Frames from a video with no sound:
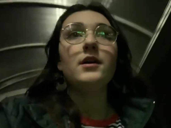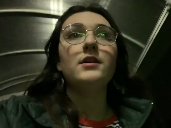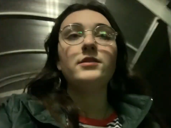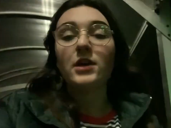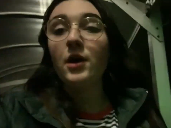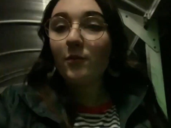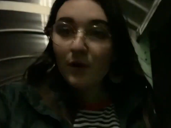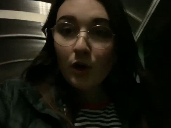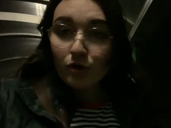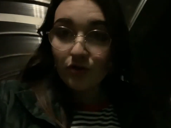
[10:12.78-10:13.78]
So
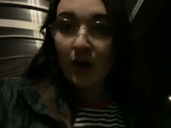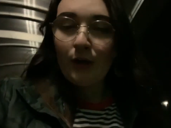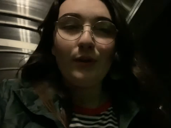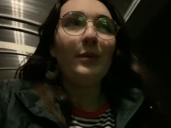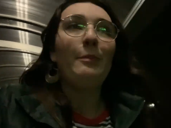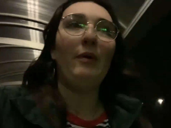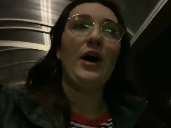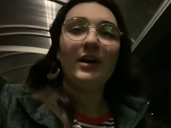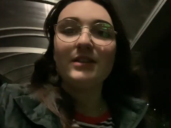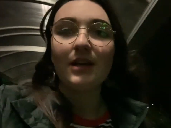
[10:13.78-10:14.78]
we're not drunk,
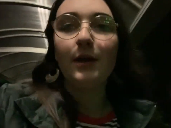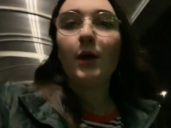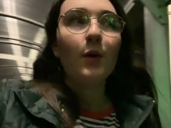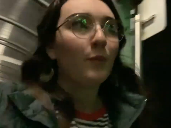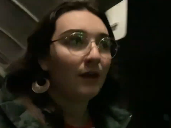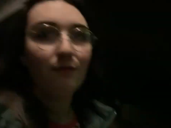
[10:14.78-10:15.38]
but we've